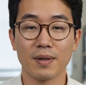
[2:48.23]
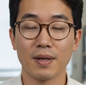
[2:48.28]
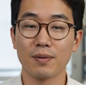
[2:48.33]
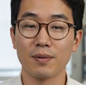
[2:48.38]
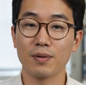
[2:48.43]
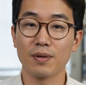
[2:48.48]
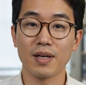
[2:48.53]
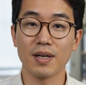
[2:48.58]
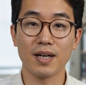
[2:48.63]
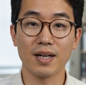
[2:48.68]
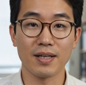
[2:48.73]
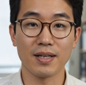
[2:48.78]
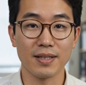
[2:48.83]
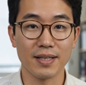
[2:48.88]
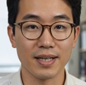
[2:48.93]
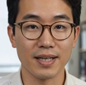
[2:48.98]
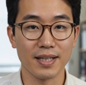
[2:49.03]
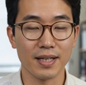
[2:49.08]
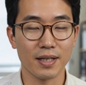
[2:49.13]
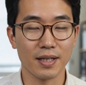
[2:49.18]
level,
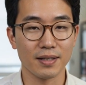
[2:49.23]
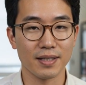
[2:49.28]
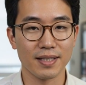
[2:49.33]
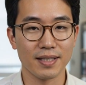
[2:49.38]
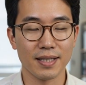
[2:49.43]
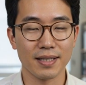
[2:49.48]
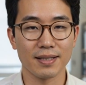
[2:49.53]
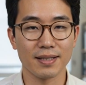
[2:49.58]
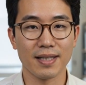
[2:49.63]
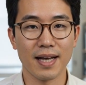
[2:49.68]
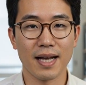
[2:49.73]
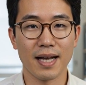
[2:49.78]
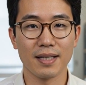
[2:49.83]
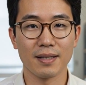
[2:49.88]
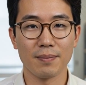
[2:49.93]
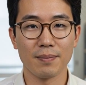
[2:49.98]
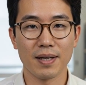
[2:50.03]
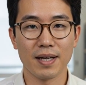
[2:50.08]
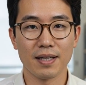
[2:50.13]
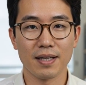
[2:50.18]
leaning on this
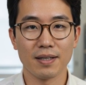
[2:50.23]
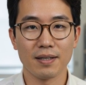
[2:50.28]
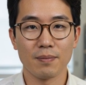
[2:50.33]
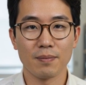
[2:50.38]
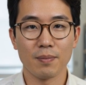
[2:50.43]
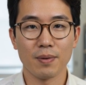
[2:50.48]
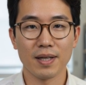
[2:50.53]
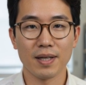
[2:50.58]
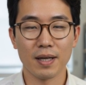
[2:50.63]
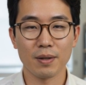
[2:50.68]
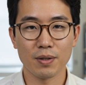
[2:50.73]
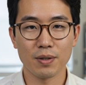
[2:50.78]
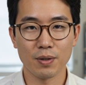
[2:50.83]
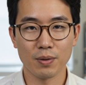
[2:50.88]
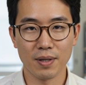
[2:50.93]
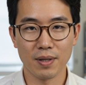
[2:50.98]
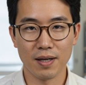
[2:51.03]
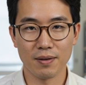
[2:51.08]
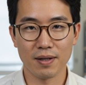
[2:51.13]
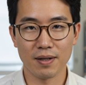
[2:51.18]
exact mechanism without
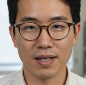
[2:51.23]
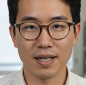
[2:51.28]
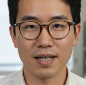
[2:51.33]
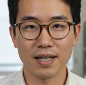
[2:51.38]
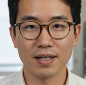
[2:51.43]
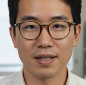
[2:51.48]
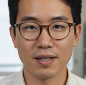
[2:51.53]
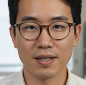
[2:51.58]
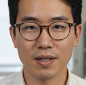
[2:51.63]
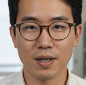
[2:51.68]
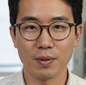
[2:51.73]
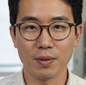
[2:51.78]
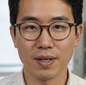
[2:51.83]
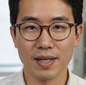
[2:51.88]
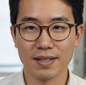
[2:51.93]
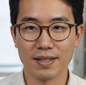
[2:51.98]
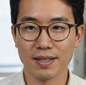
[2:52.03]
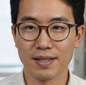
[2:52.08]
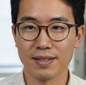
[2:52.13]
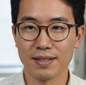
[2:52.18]
you ever needing to know it
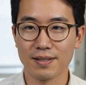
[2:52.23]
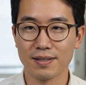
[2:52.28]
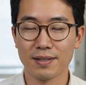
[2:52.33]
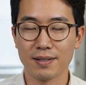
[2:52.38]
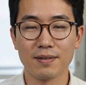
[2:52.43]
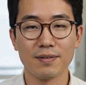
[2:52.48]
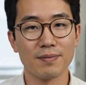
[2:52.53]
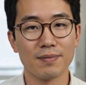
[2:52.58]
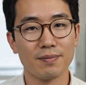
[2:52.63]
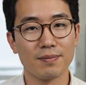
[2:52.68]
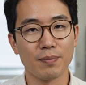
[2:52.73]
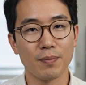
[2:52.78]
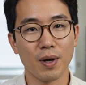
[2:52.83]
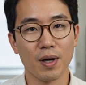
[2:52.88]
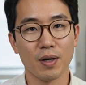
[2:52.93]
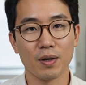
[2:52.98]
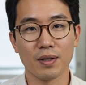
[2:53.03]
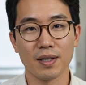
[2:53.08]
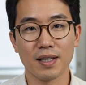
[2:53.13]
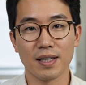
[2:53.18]
exists.
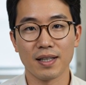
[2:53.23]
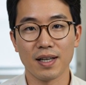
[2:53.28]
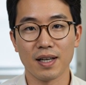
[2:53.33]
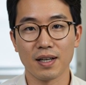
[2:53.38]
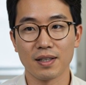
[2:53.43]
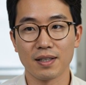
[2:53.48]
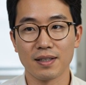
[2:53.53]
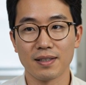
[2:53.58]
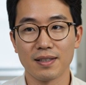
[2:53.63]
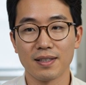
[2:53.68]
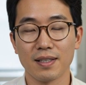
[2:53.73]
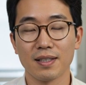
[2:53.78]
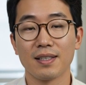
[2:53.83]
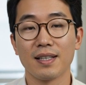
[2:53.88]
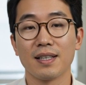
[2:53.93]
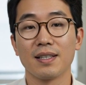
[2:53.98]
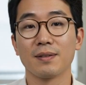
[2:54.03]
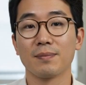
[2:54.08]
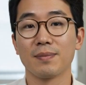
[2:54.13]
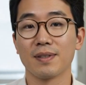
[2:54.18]
Priority inheritance is
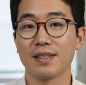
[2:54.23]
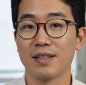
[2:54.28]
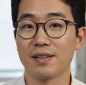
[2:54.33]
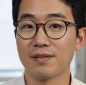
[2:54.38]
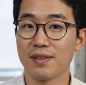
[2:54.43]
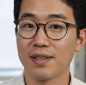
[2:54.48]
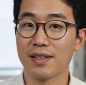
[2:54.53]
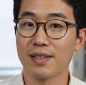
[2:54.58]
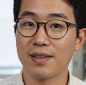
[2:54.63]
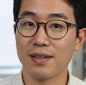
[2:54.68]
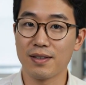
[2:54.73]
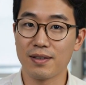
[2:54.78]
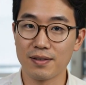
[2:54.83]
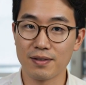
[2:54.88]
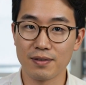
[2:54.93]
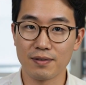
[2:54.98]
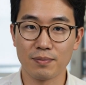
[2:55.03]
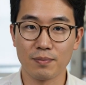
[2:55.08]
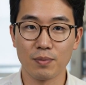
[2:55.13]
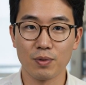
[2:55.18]
a specific,
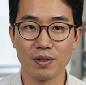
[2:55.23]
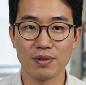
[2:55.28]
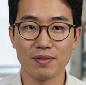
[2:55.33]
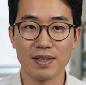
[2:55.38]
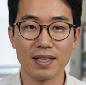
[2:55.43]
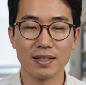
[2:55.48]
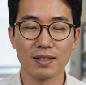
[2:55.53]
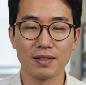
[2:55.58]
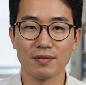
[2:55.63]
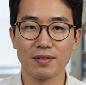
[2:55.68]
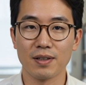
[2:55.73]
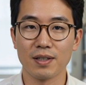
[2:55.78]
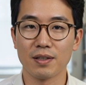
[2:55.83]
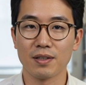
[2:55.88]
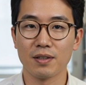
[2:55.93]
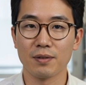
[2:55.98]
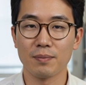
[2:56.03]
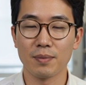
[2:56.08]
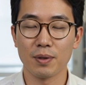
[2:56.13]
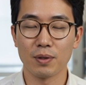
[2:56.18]
more advanced
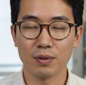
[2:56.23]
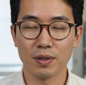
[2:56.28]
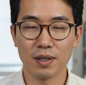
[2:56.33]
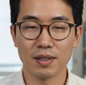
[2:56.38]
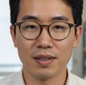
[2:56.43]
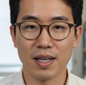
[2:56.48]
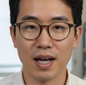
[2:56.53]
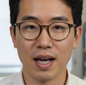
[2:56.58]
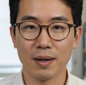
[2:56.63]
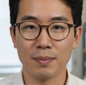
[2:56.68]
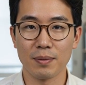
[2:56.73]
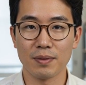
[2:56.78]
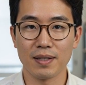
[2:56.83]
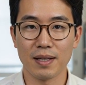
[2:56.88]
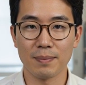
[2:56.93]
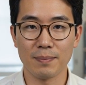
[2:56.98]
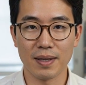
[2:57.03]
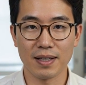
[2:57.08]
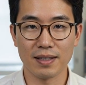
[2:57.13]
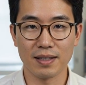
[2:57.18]
feature built on top of
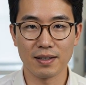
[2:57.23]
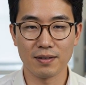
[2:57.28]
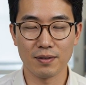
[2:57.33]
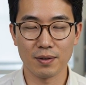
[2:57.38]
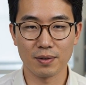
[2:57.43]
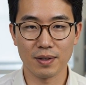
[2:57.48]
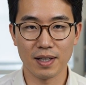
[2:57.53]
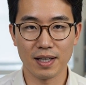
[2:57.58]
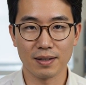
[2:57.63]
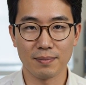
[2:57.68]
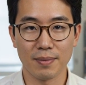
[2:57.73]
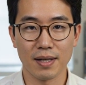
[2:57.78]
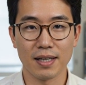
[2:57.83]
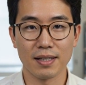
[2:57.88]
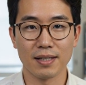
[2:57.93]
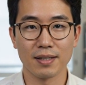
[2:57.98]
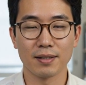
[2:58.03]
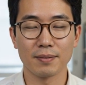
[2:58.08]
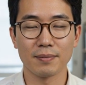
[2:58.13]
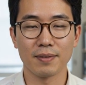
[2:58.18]
that basic futex
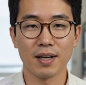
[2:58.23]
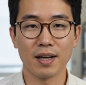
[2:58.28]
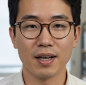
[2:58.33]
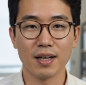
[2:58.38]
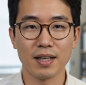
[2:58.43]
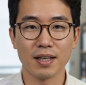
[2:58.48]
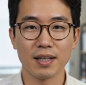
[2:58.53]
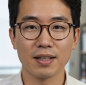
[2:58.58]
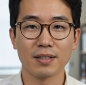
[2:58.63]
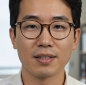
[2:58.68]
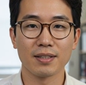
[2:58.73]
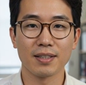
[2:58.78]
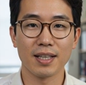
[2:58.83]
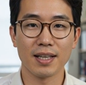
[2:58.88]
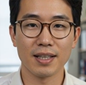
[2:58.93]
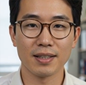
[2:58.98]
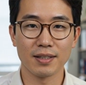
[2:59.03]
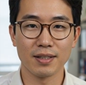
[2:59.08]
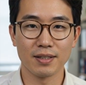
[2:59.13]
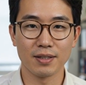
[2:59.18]
mechanism,
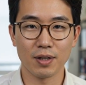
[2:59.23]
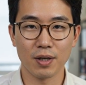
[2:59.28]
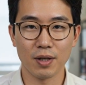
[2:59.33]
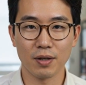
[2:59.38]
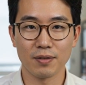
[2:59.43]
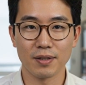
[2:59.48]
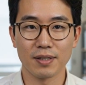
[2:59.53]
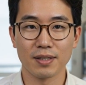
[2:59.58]
designed to solve a